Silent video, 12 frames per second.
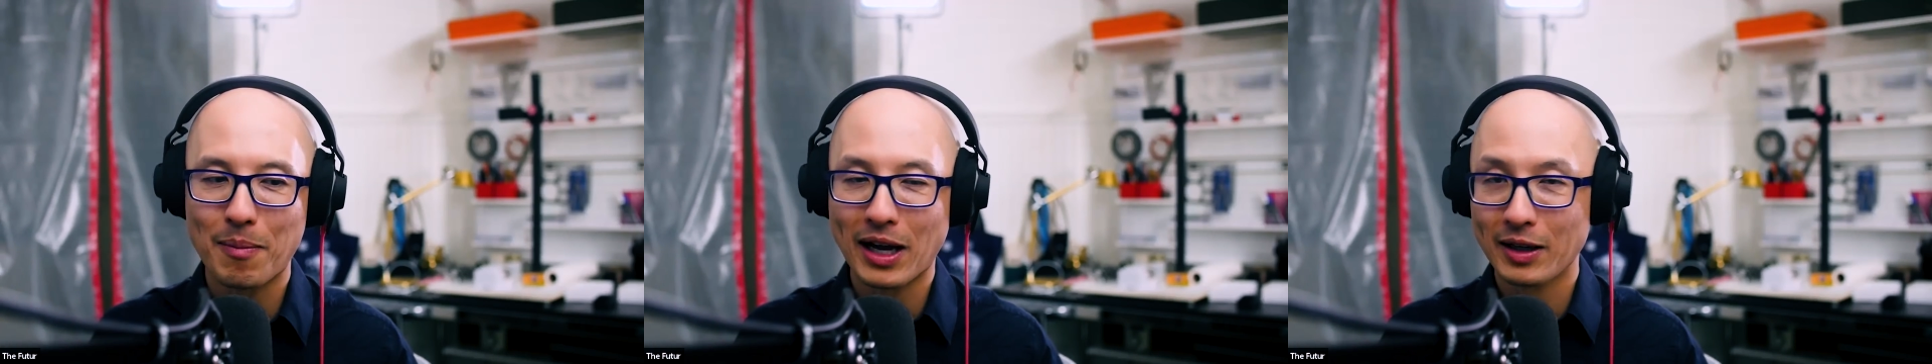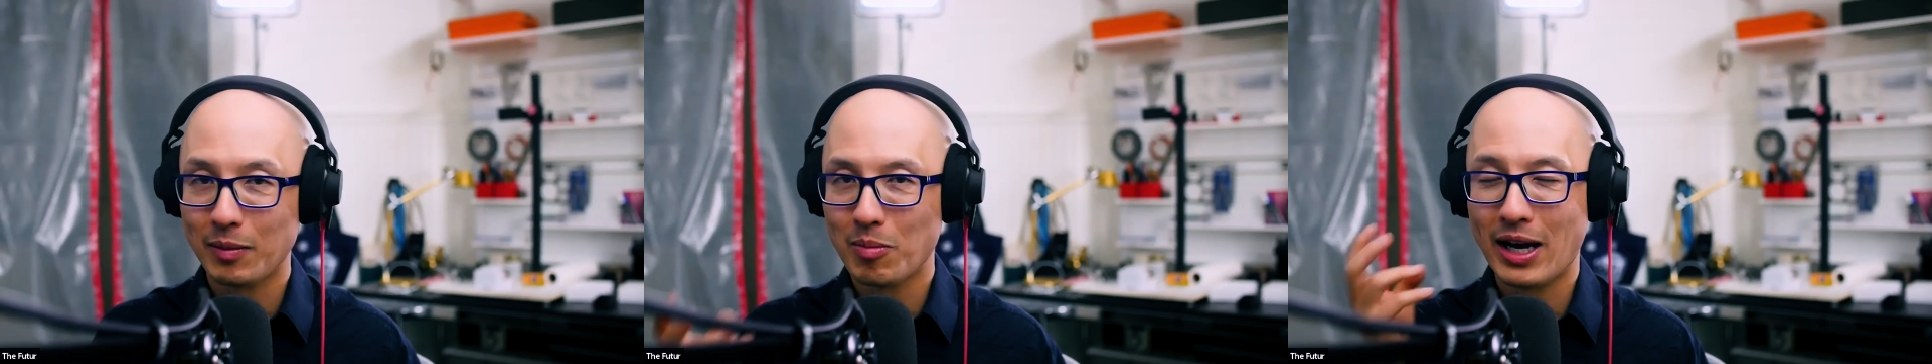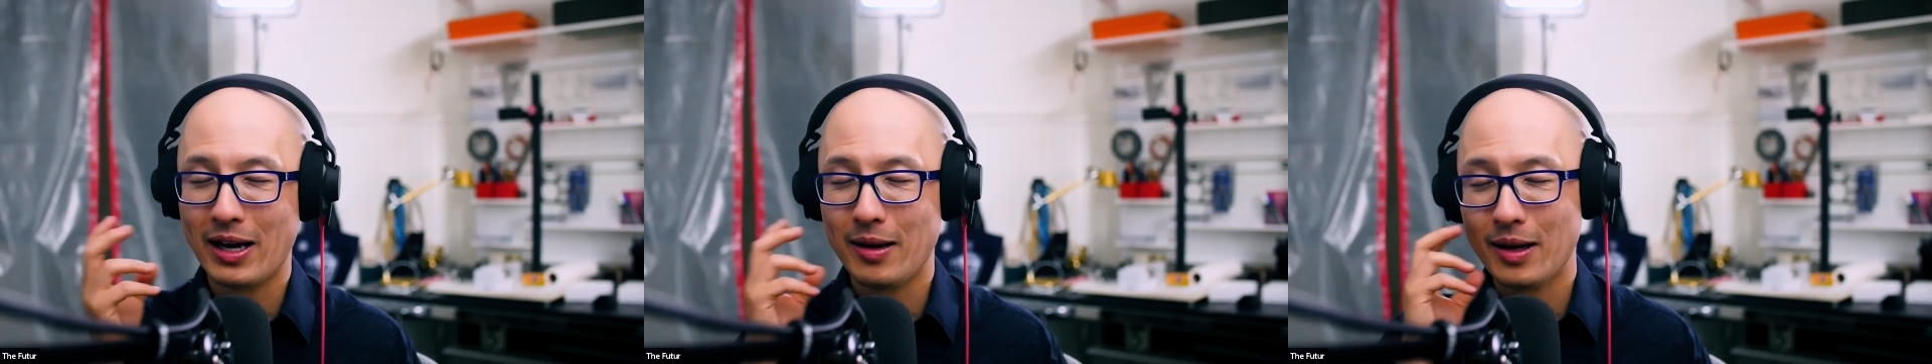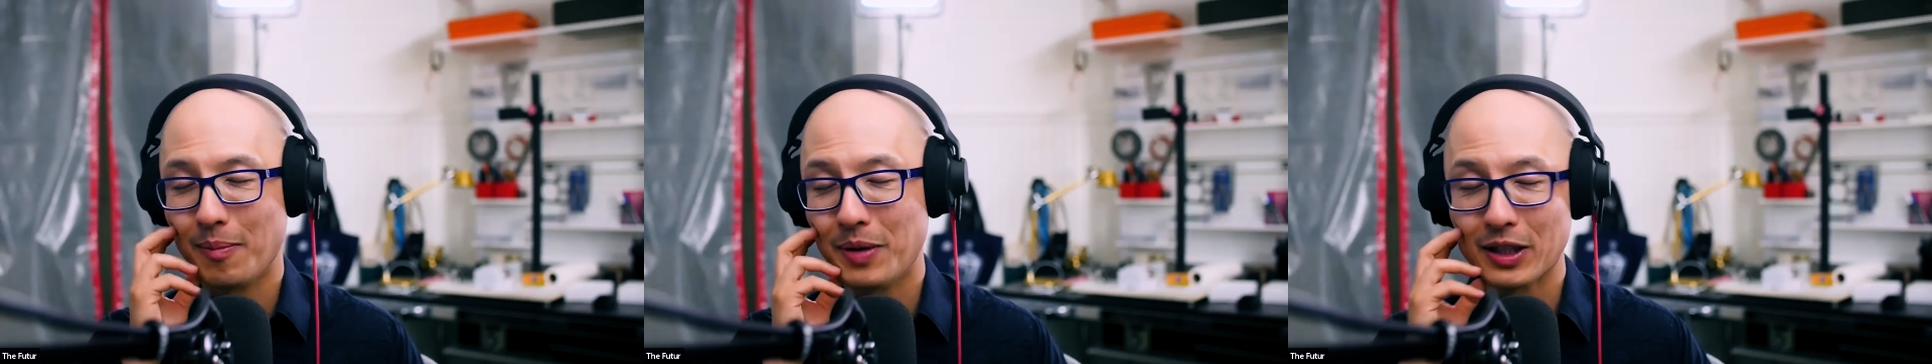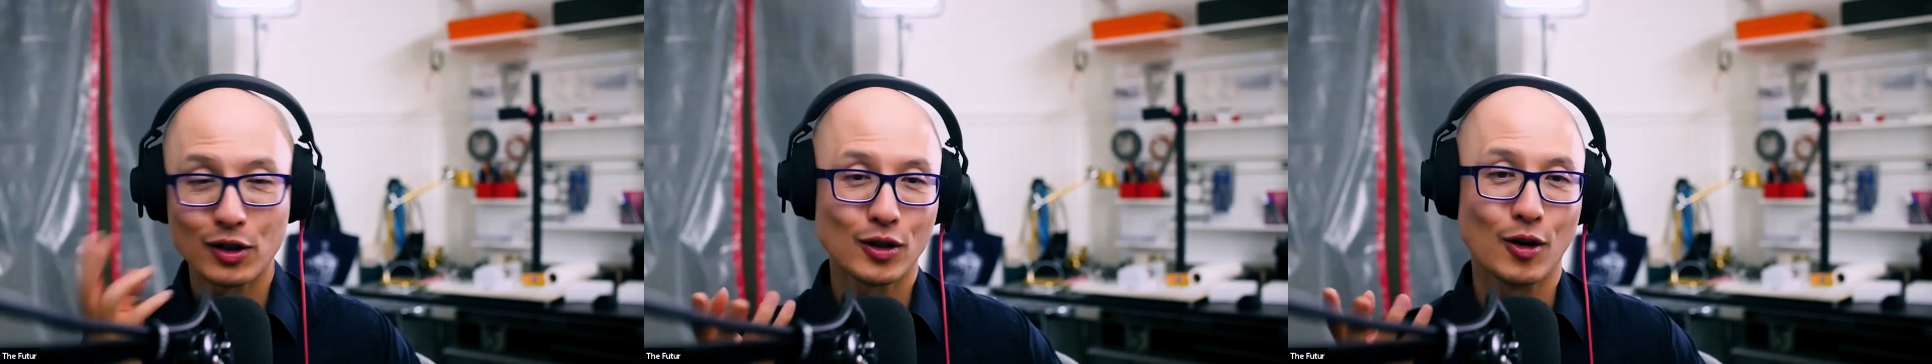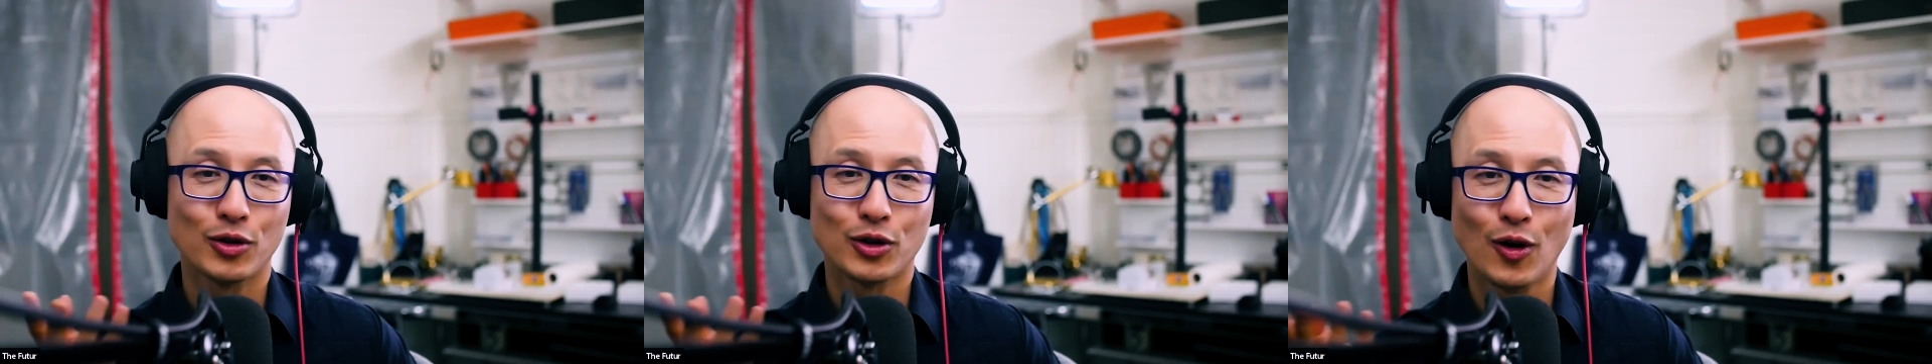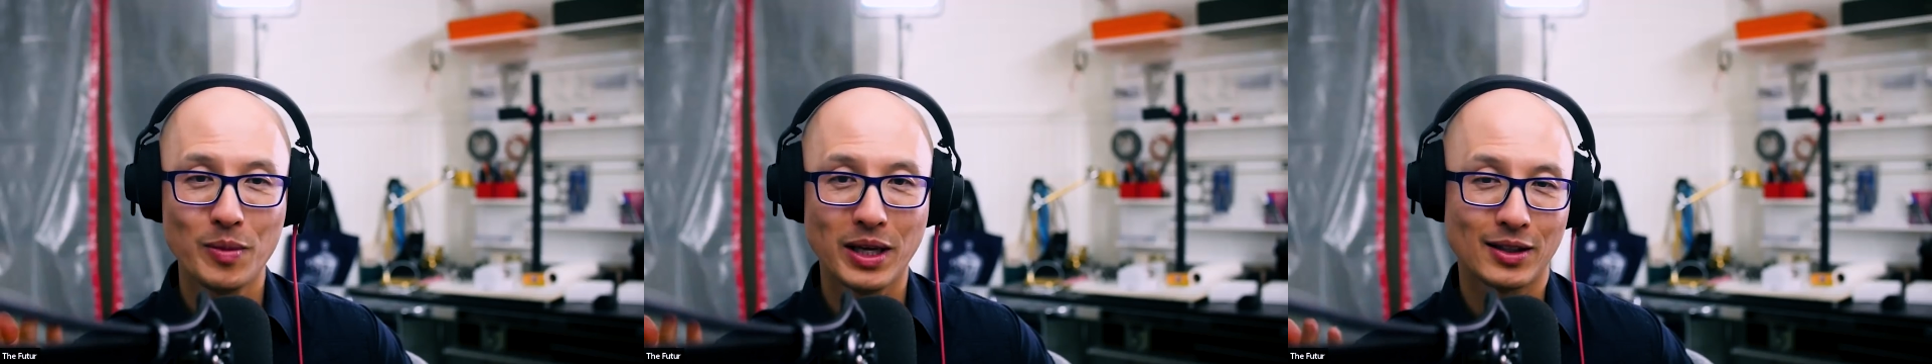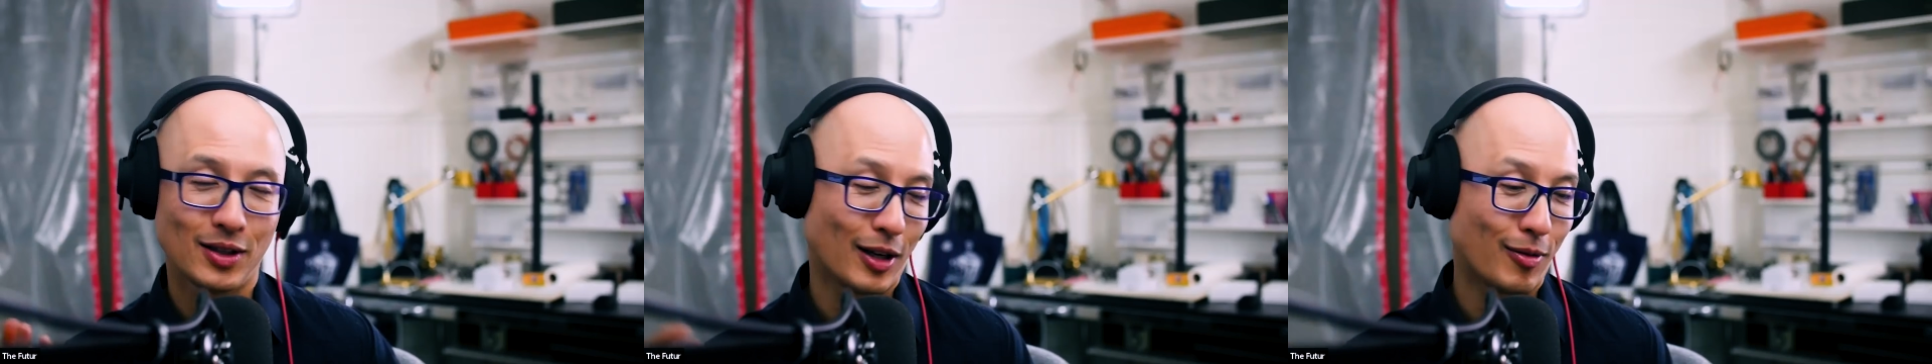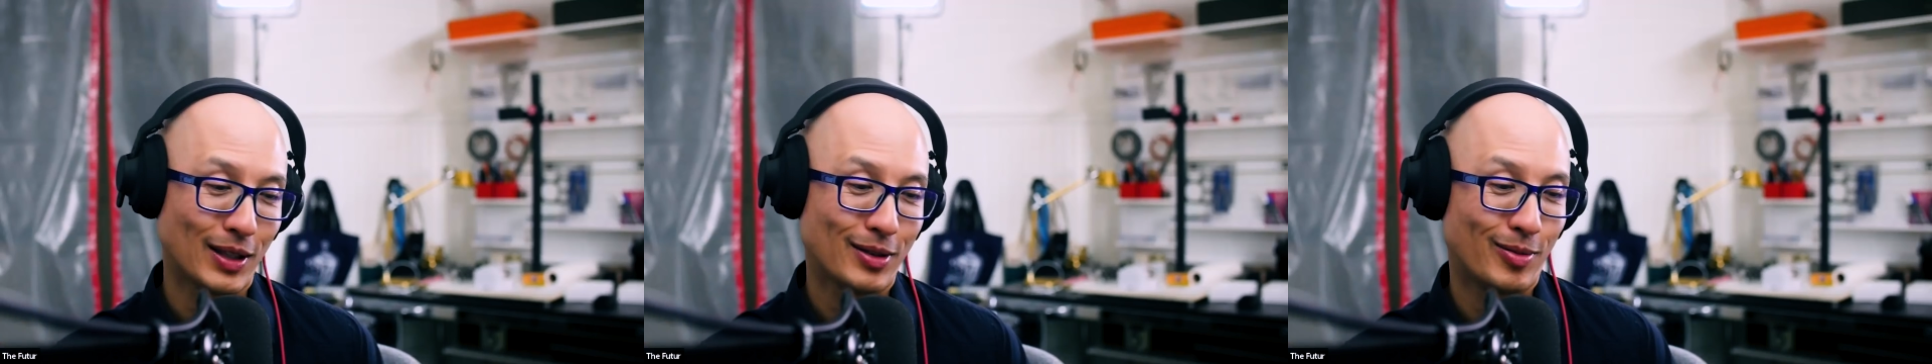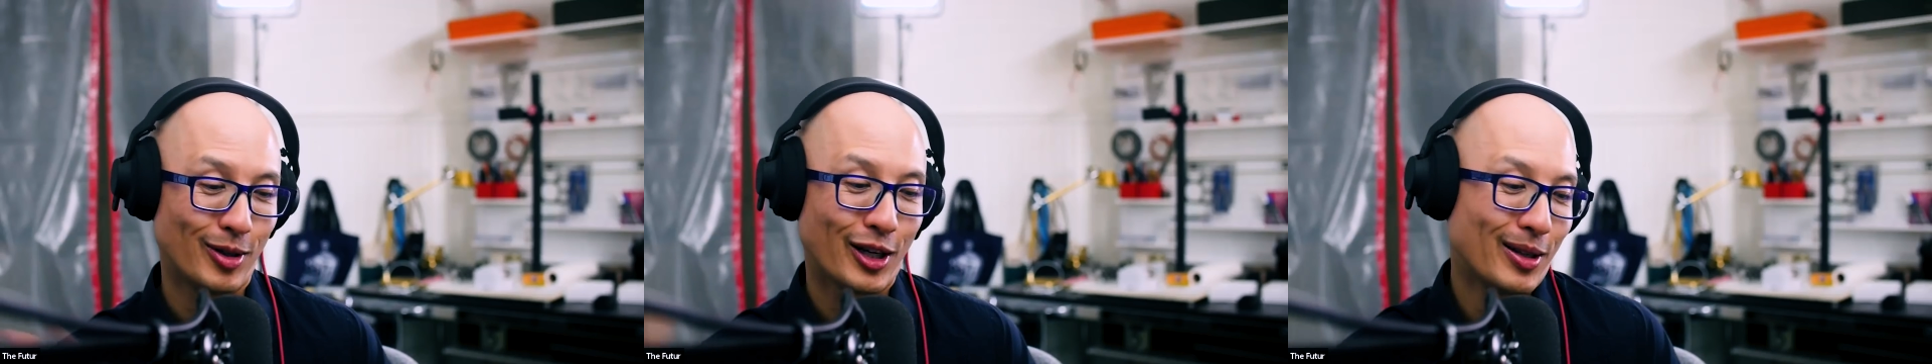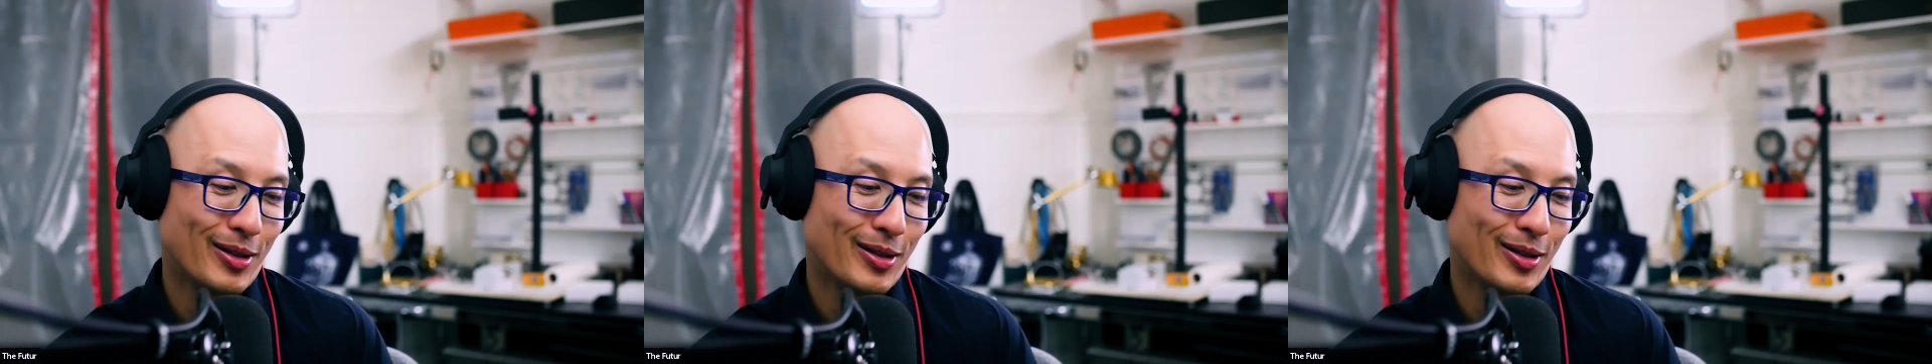My my uh, business coach told me this, like, Chris, you could,